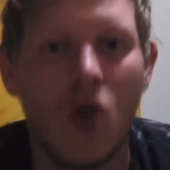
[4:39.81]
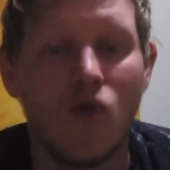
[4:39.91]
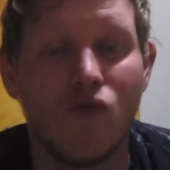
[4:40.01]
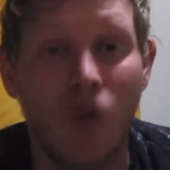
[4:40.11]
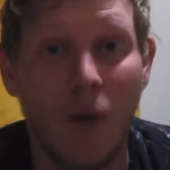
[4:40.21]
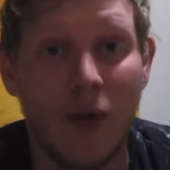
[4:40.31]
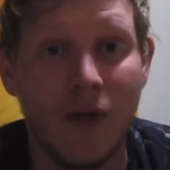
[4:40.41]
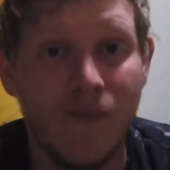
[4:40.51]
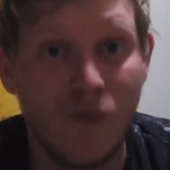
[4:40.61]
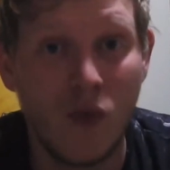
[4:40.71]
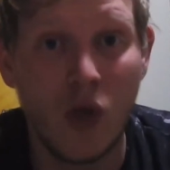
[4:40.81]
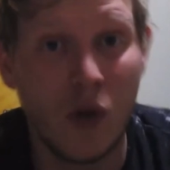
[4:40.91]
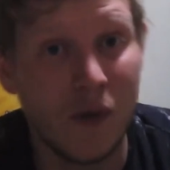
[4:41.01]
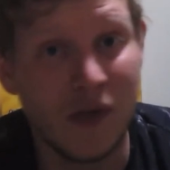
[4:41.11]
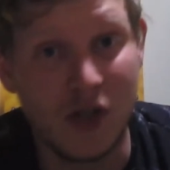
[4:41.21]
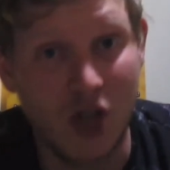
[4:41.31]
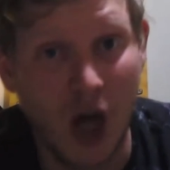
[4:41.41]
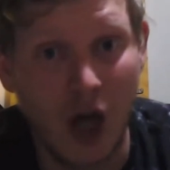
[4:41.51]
Robert, who was in charge